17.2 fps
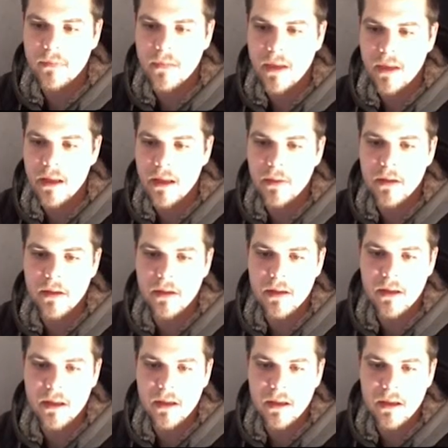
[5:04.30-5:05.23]
Add a bit of the
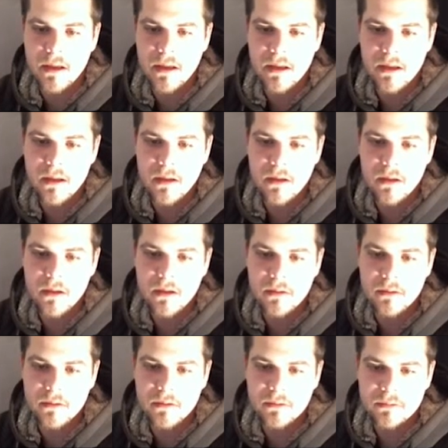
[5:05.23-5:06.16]
skin color.
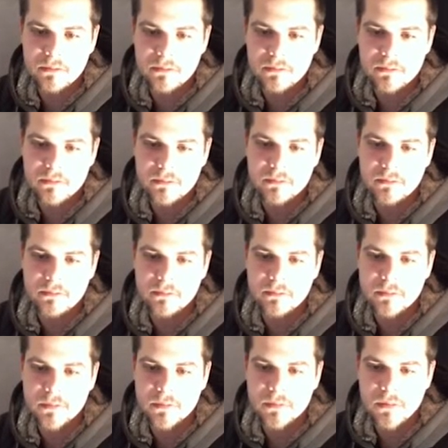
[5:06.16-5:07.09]

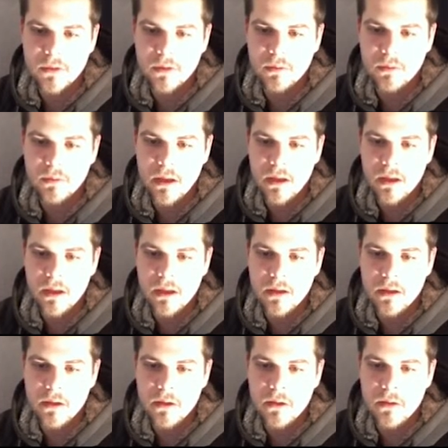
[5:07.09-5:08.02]
What you can
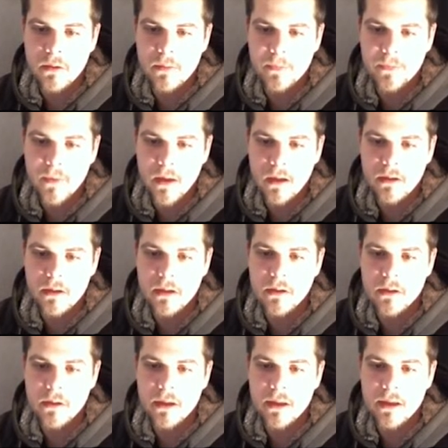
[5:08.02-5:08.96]
do also
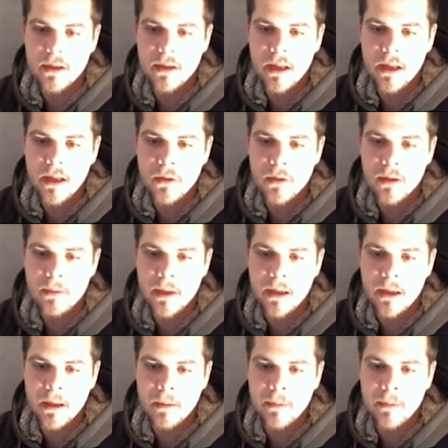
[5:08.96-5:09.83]
is I always pick a